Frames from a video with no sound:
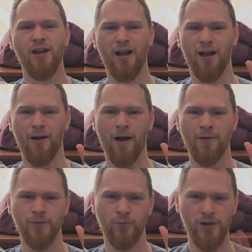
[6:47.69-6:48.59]
uh,
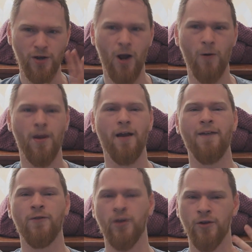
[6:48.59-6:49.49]
and we know that
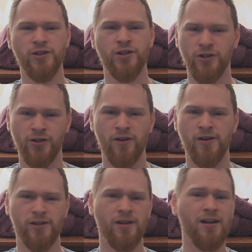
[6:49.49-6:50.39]
if the gun's
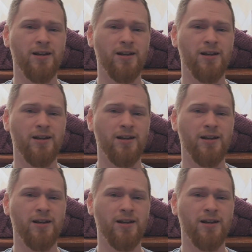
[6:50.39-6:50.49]
introduced,